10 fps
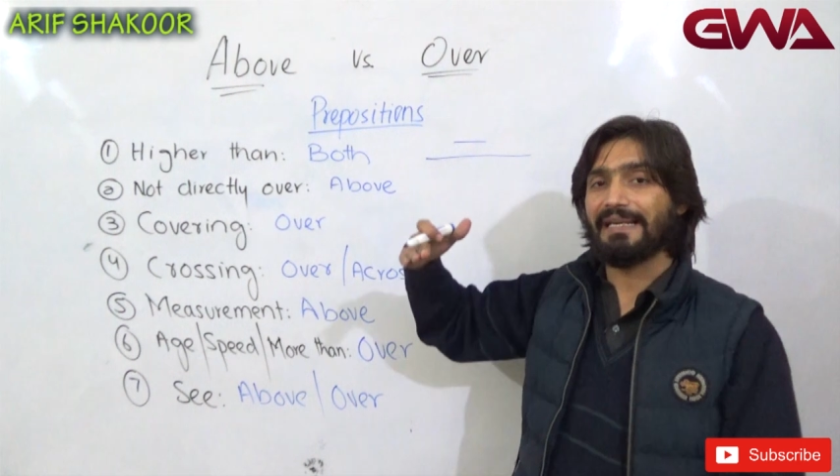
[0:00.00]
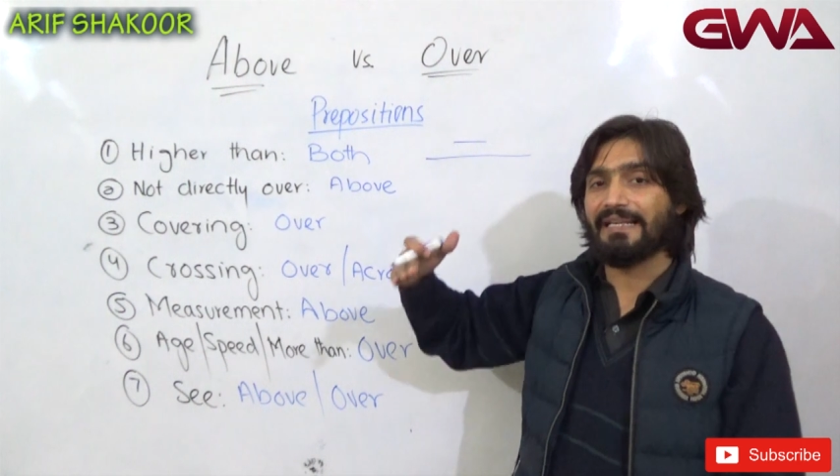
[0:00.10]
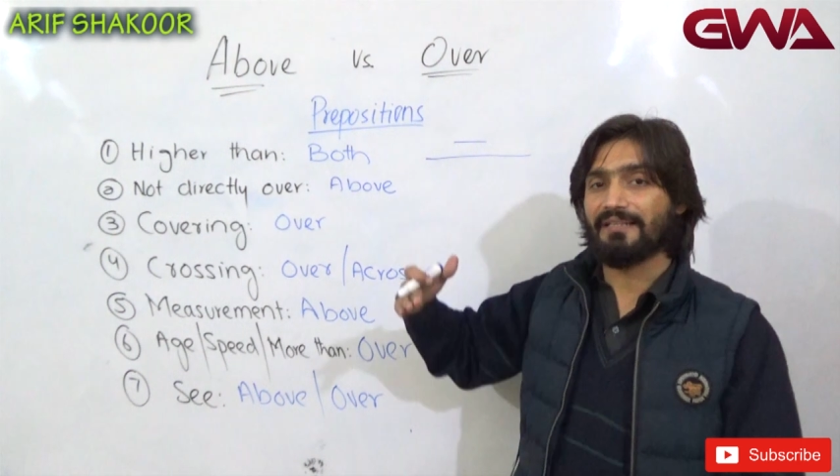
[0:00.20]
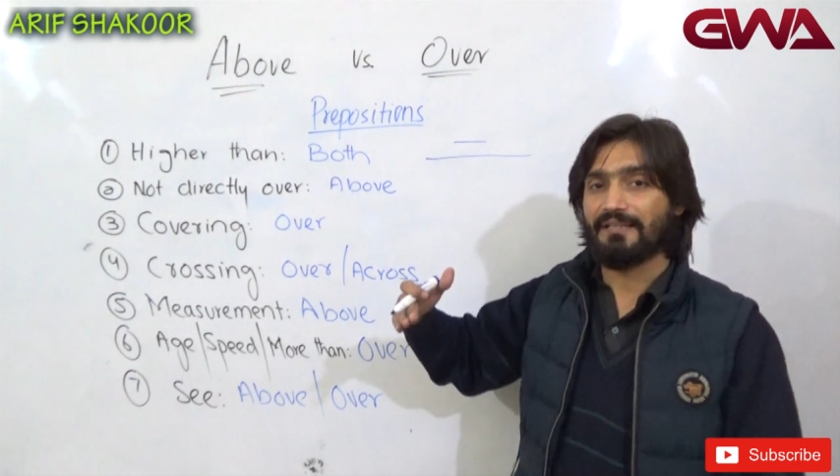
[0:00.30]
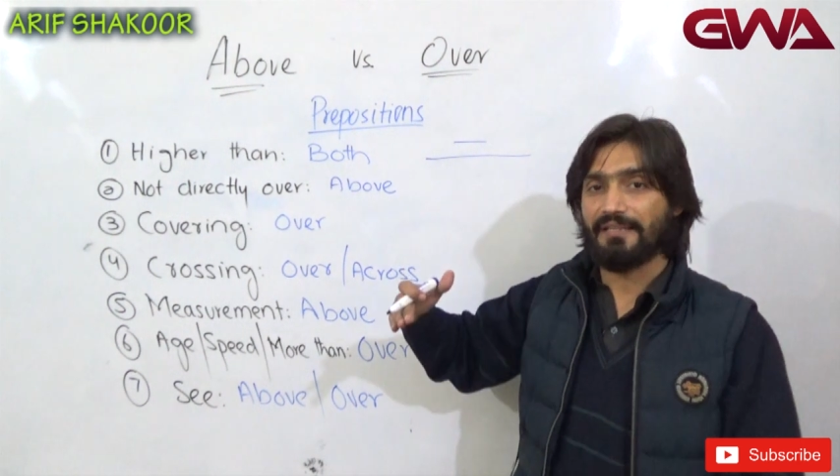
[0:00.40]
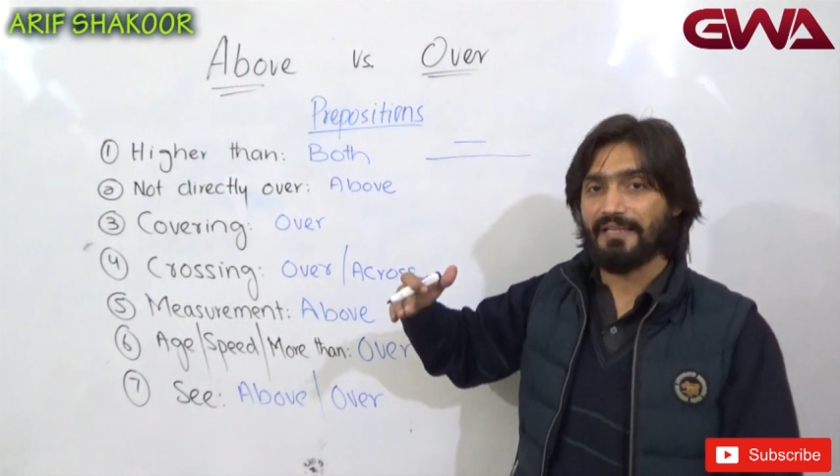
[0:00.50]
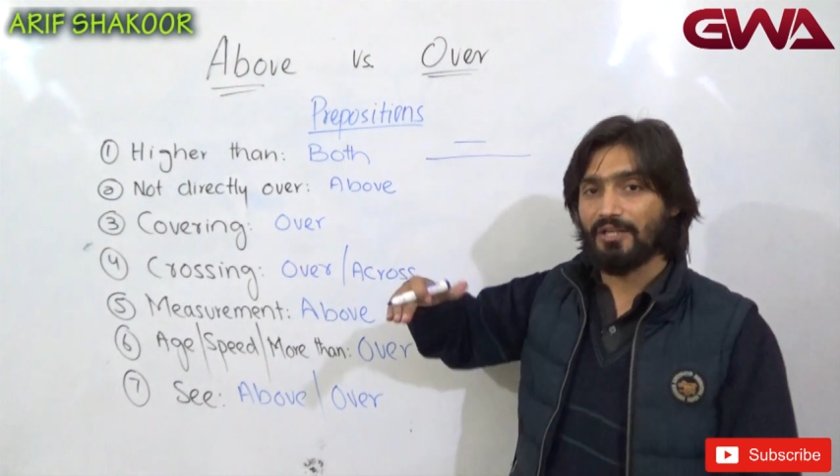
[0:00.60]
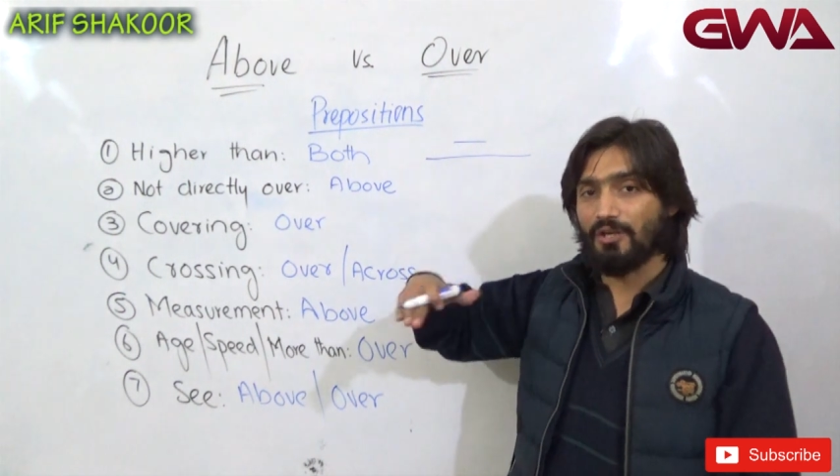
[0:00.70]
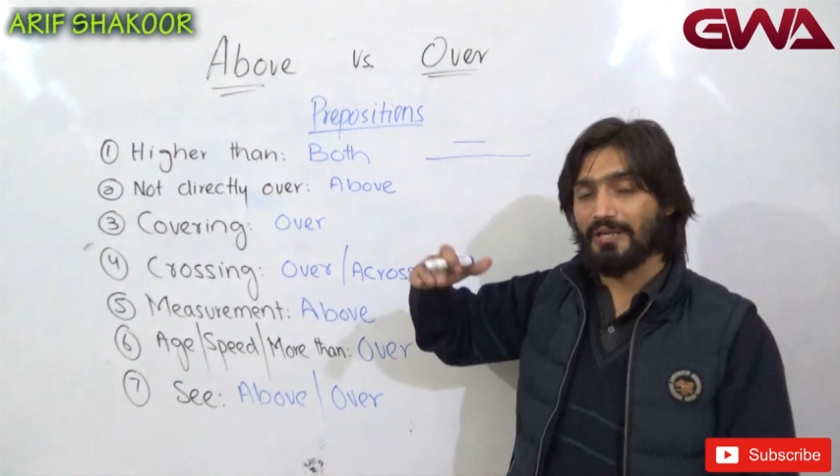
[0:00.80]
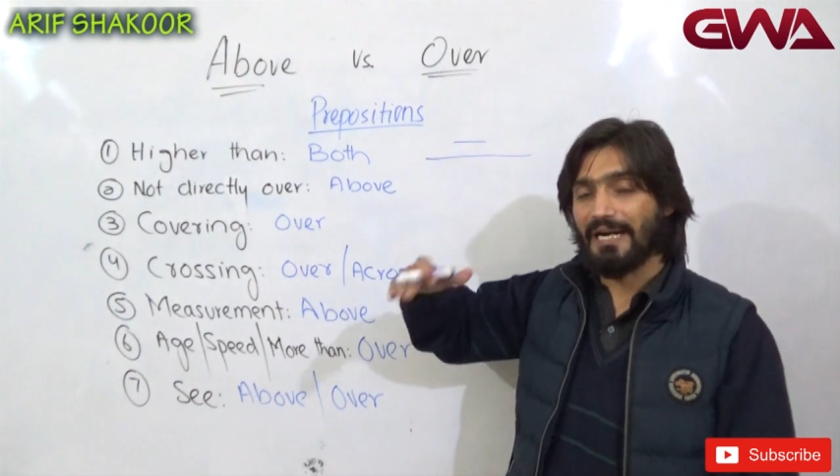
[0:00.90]
another thing
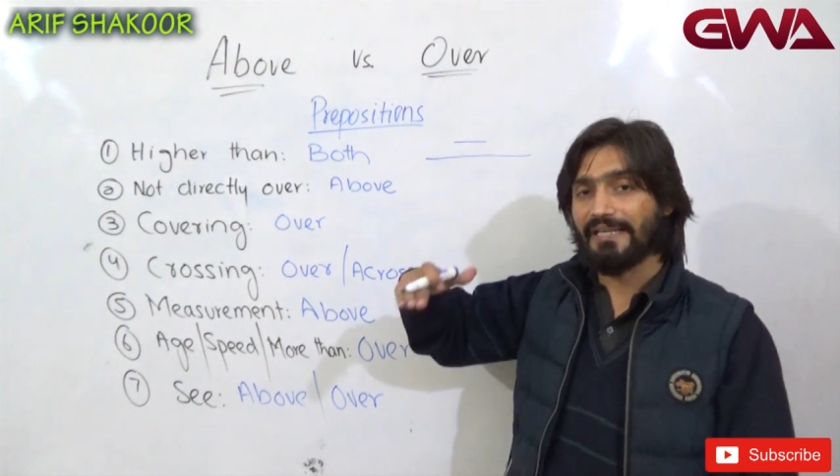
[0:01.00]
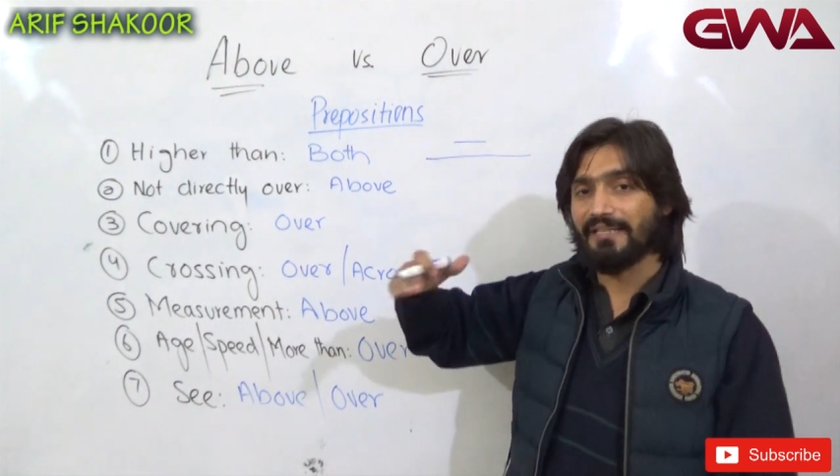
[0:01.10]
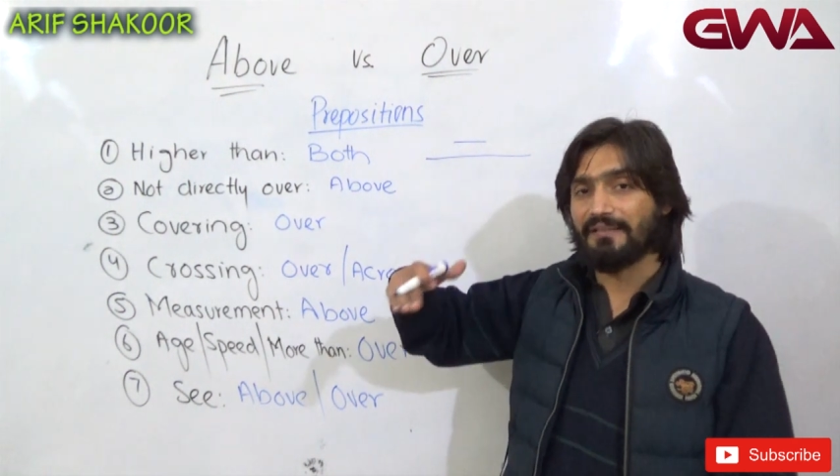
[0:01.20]
or higher